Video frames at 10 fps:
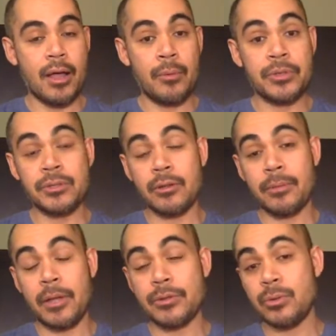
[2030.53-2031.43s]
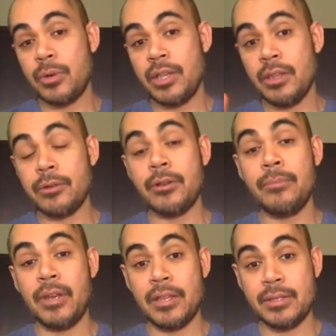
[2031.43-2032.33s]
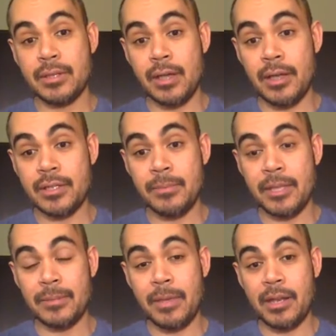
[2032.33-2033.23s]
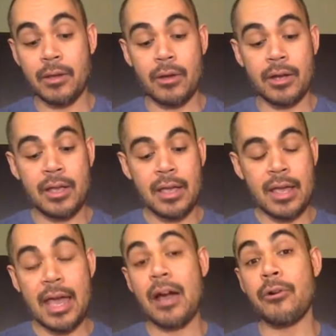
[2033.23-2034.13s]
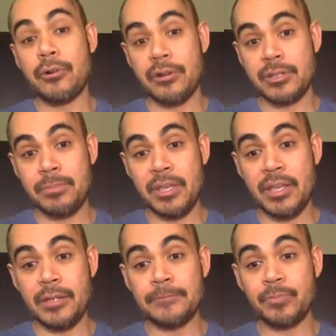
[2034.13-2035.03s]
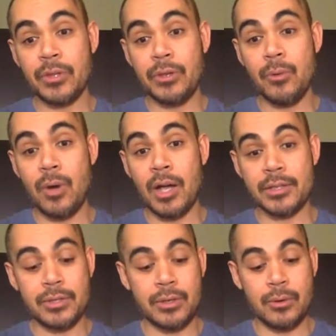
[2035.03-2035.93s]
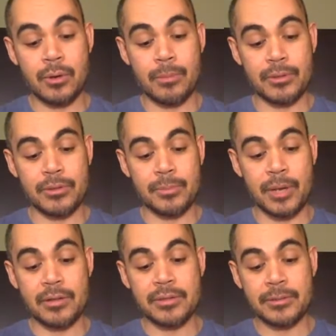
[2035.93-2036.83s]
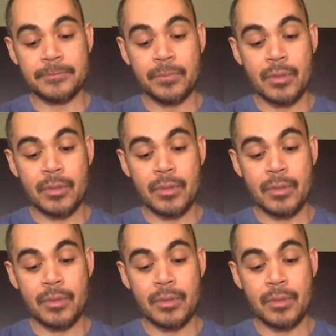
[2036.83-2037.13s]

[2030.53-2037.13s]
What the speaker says: which took about 20 and 30 minutes to make, depending on how crispy you want your Brussels sprouts.